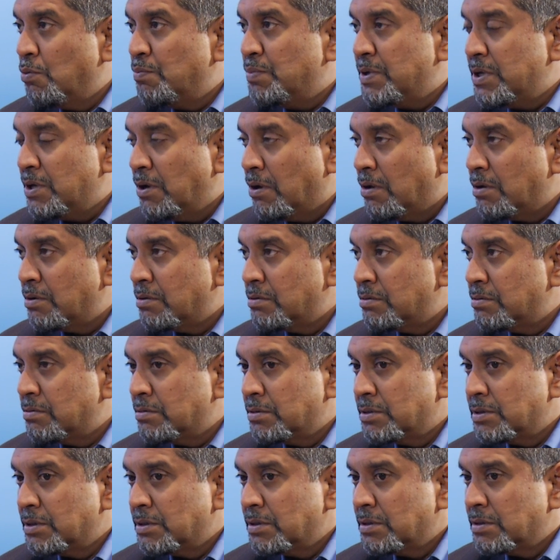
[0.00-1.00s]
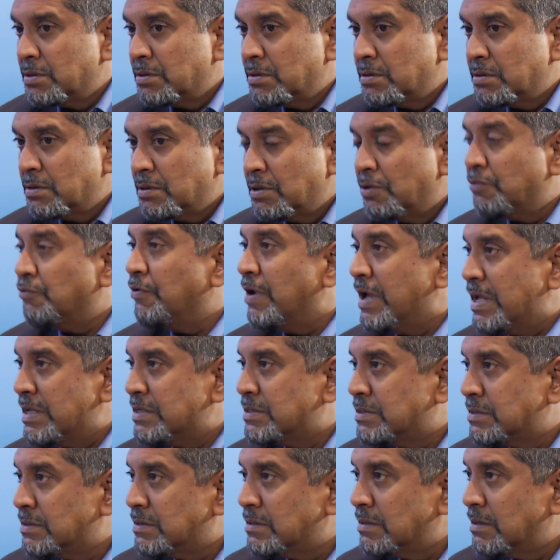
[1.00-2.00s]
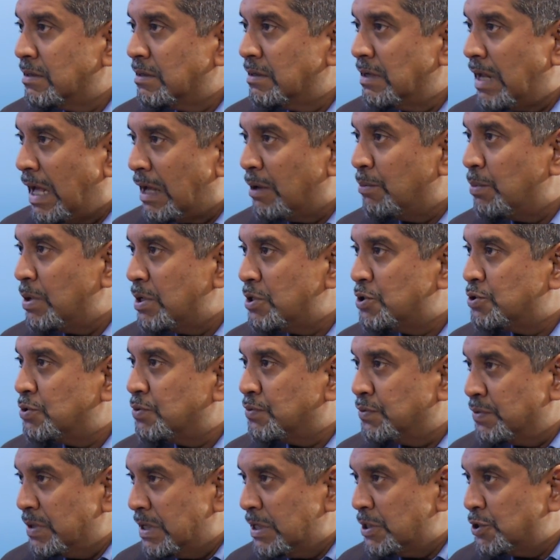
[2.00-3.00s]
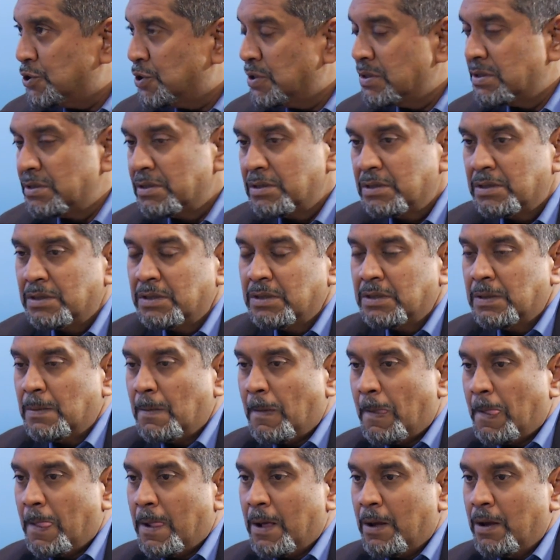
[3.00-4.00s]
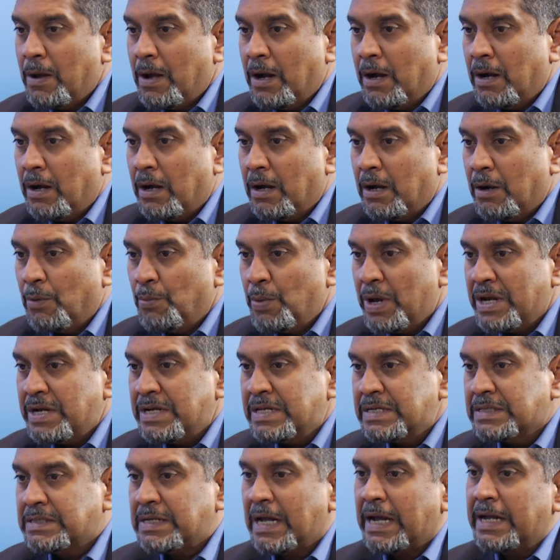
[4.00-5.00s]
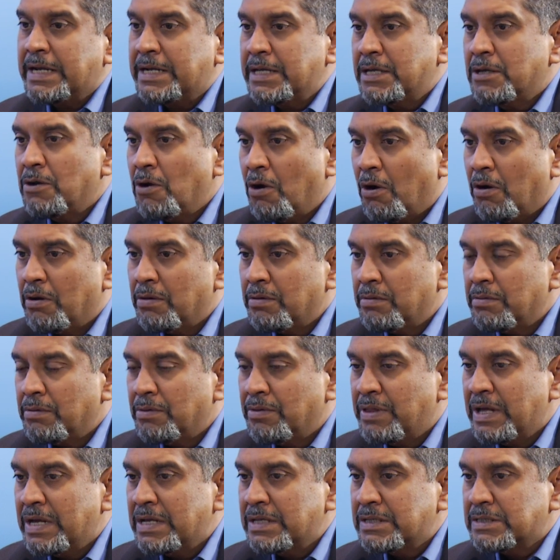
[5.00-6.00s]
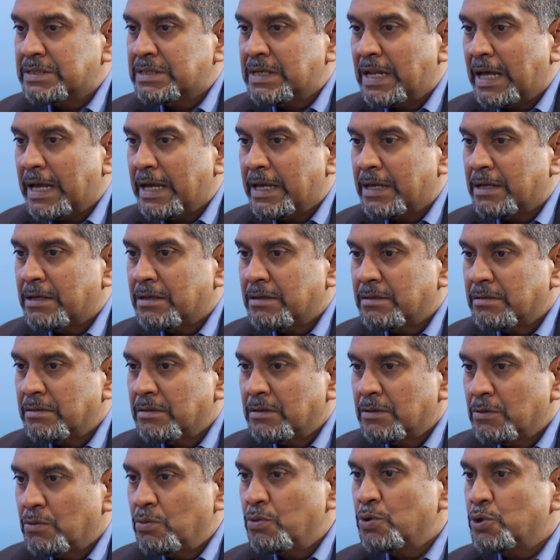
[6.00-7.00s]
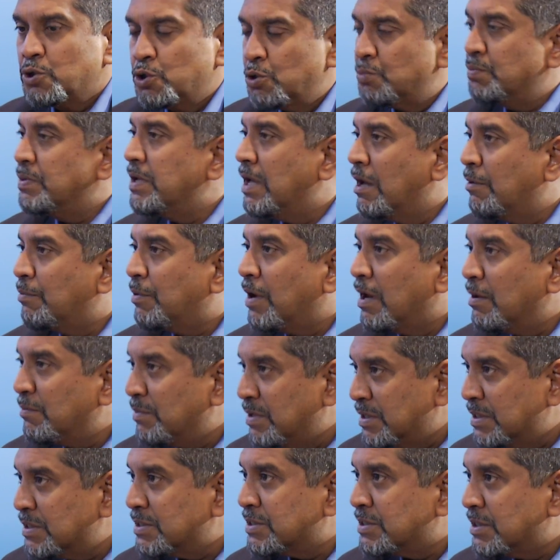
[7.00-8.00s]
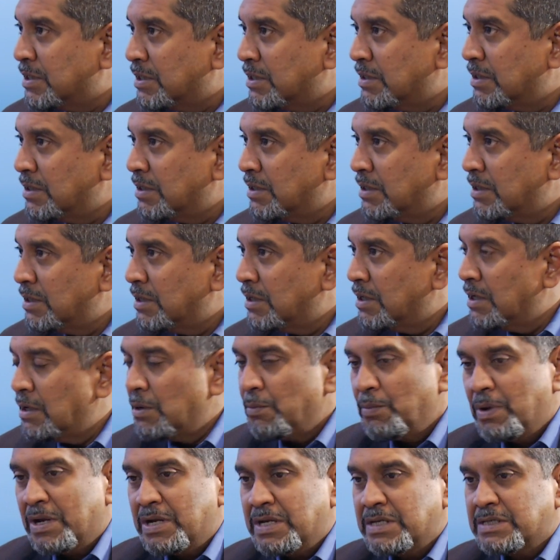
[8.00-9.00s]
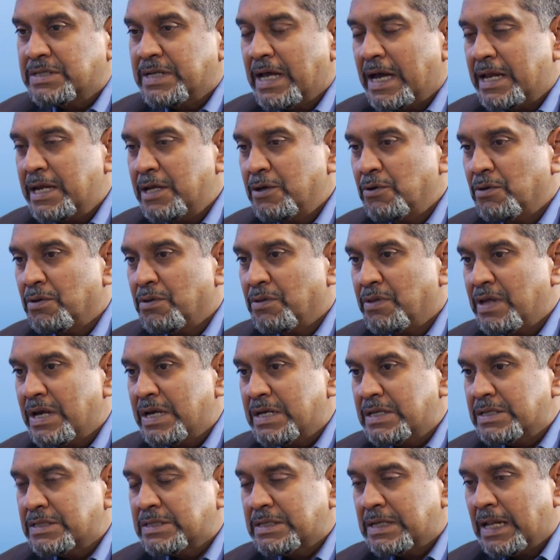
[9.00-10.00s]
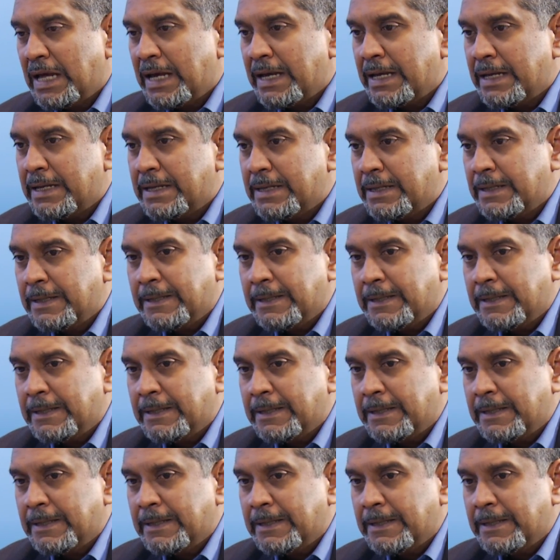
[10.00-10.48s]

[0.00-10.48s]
beyond race, language, religion? When deciding on things like who should be our Prime Minister, when deciding on things like